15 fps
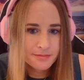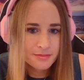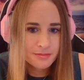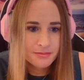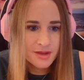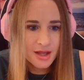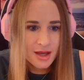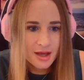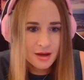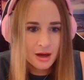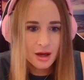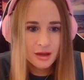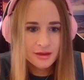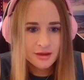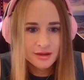Yeah,
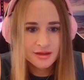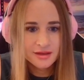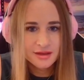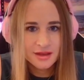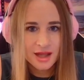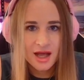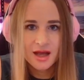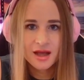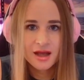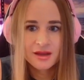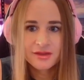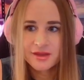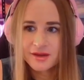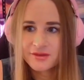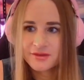I think that
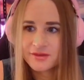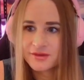this